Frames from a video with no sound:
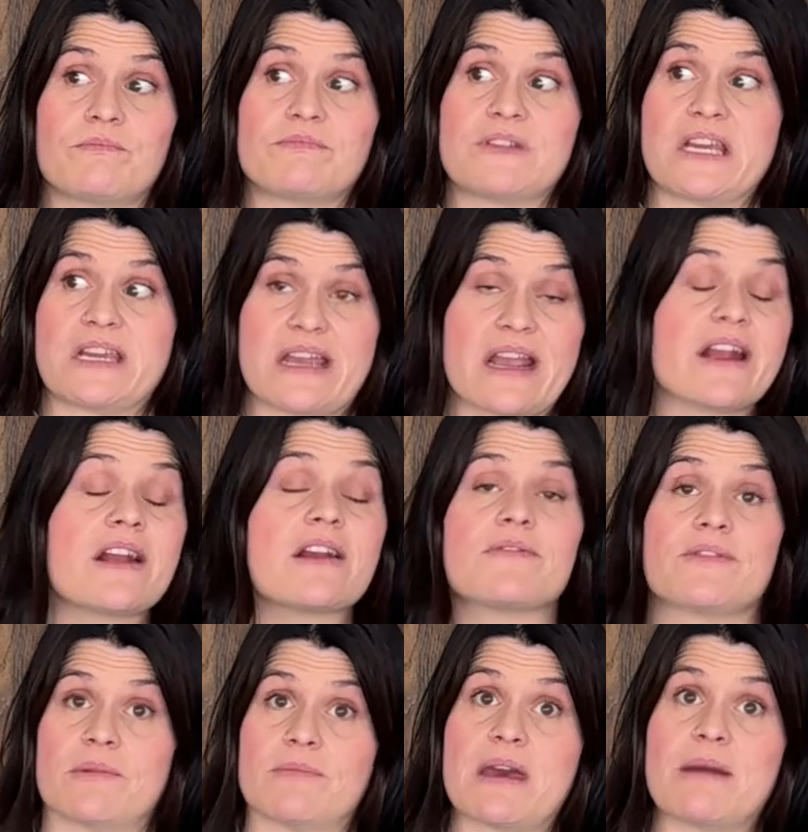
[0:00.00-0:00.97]
take care of
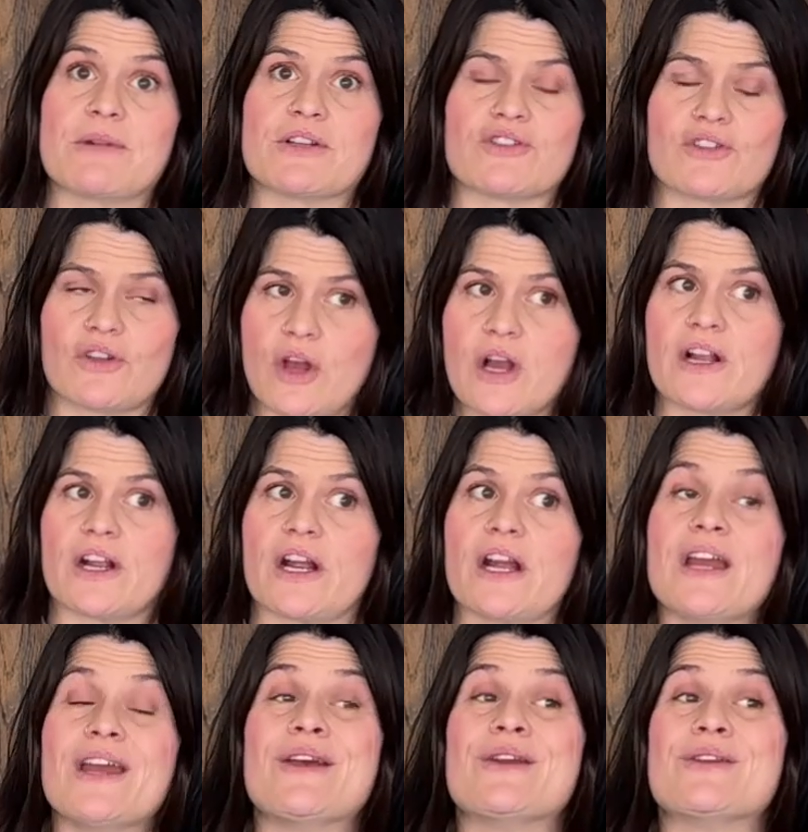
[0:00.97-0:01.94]
them that much longer.
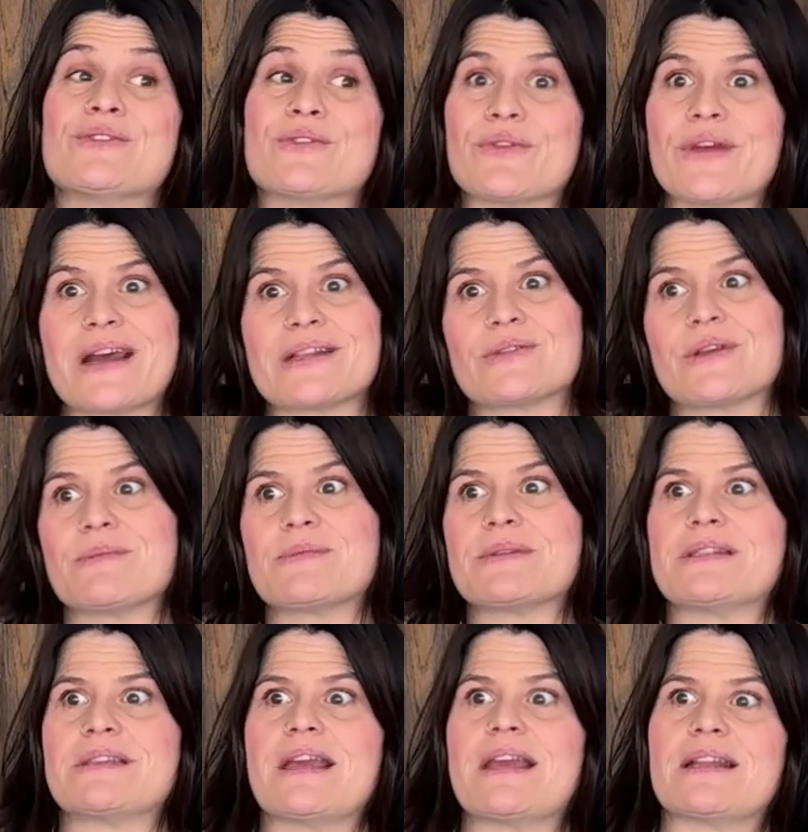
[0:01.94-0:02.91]
So that's what I'm
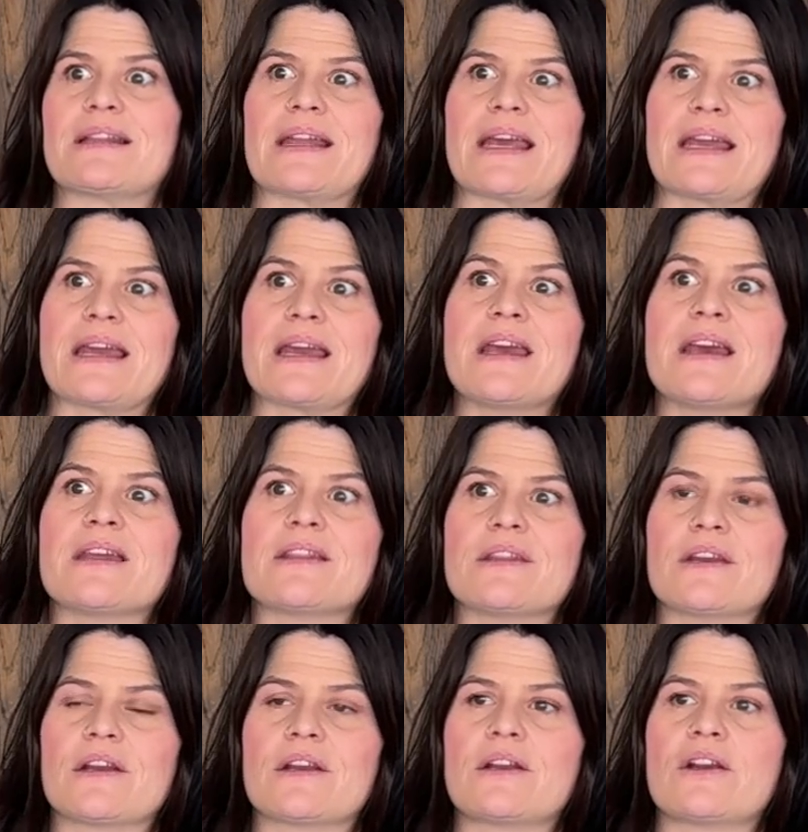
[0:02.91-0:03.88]
saying. Like
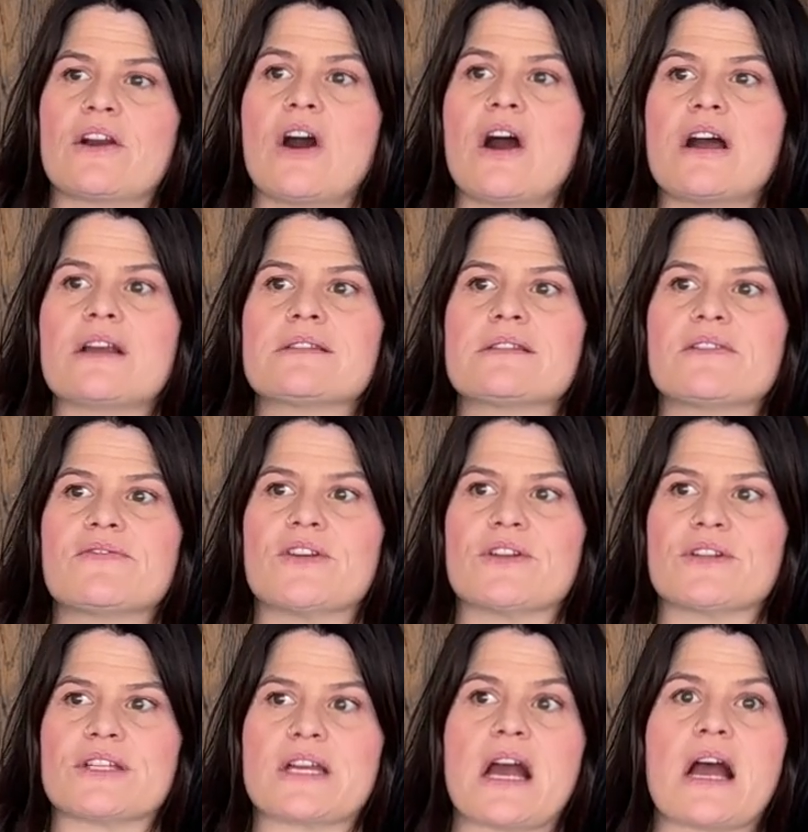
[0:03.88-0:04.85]
the cost of
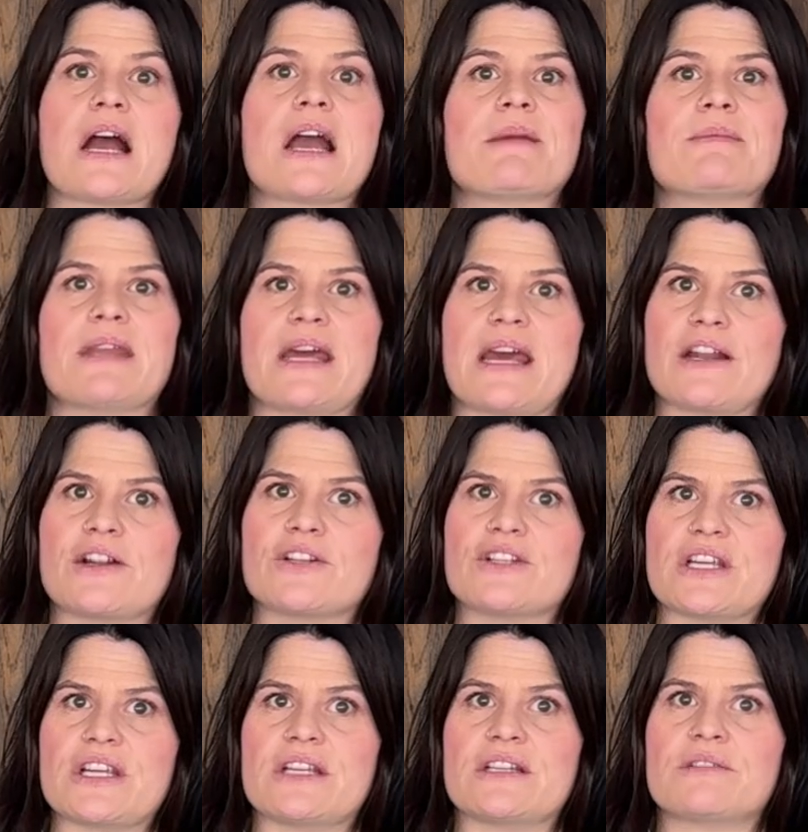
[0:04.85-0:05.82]
your time and
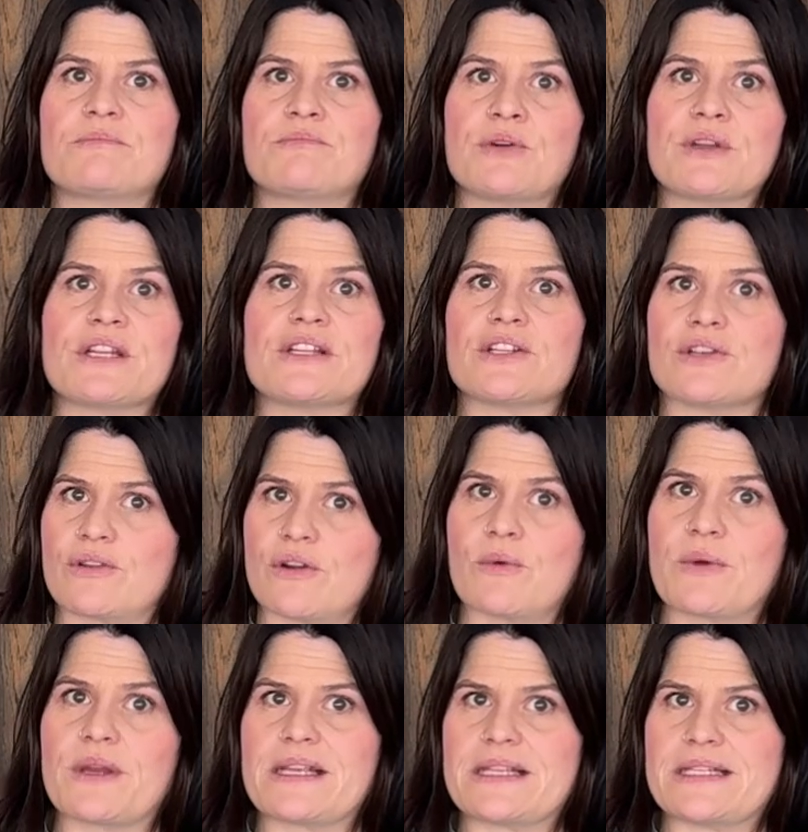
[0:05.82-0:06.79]
energy put into
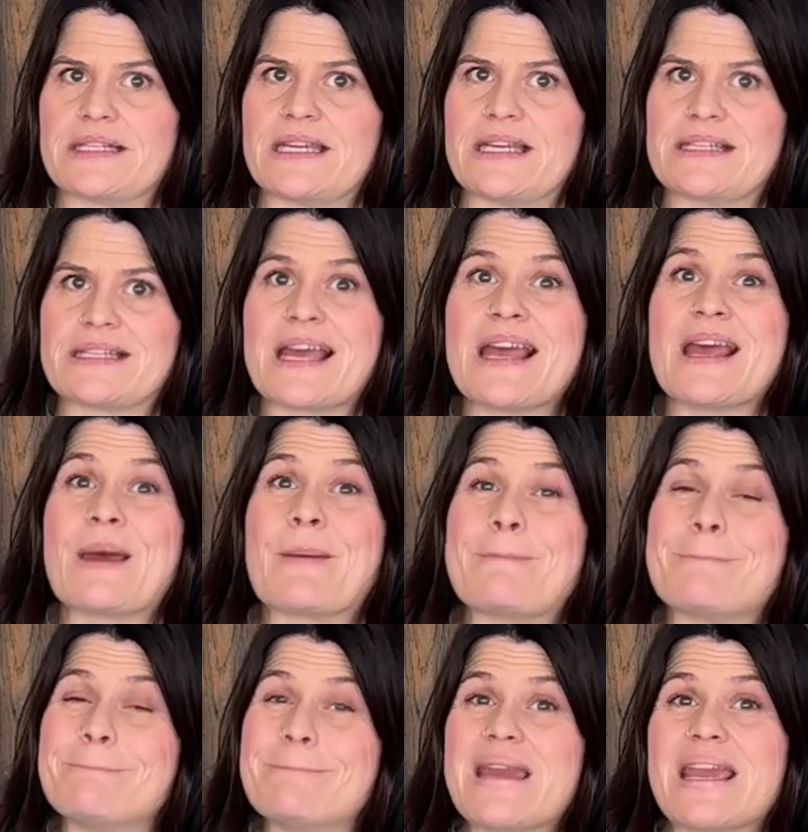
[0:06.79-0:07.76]
growing seeds
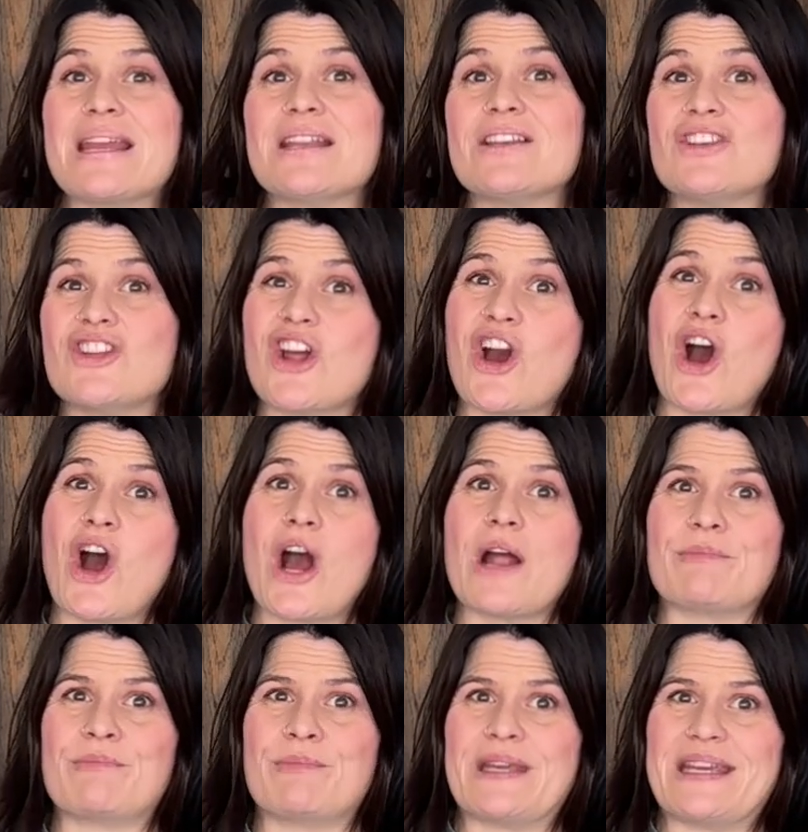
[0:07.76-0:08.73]
may
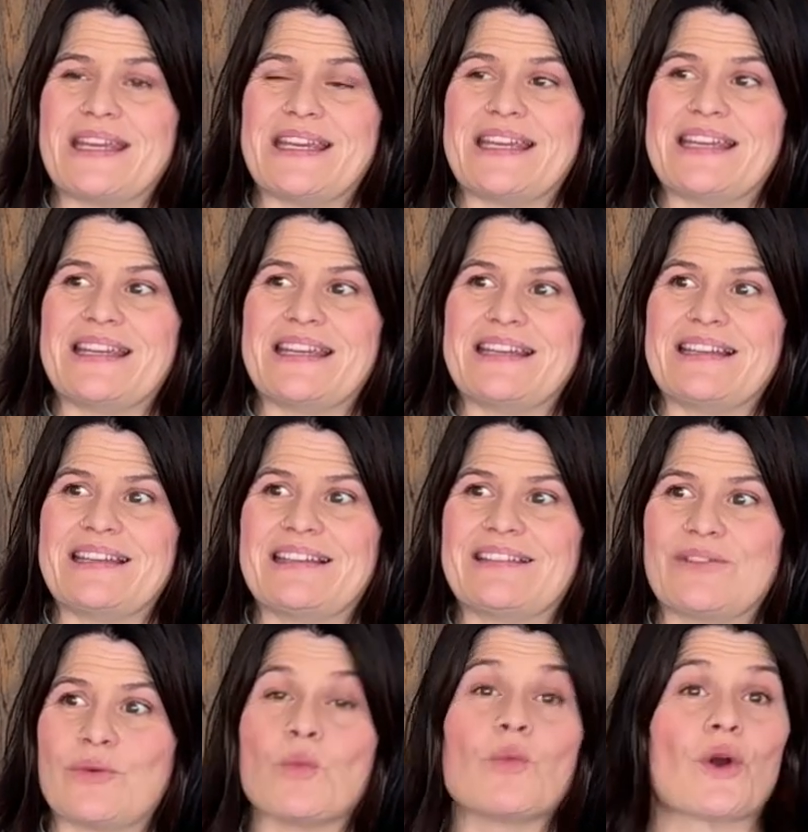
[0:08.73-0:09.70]
not be
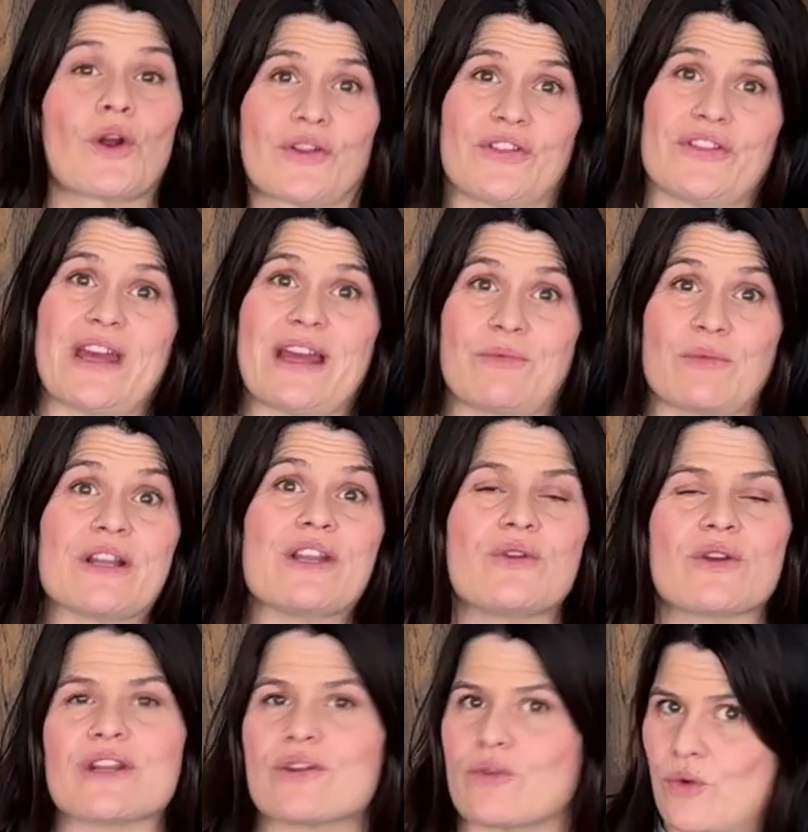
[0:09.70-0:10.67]
worth it when you
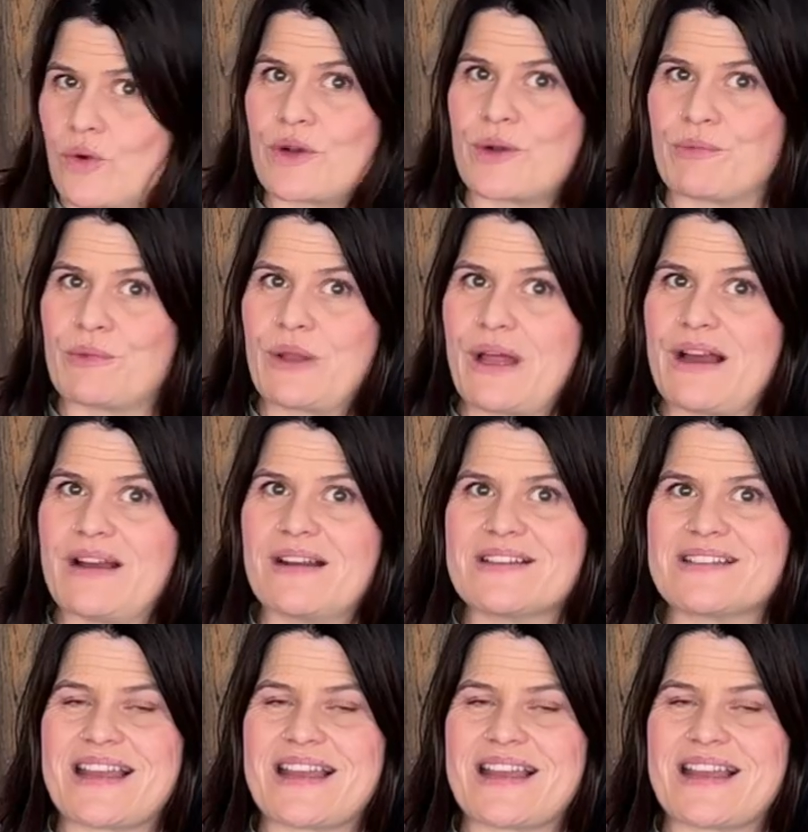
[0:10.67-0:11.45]
can order plugs.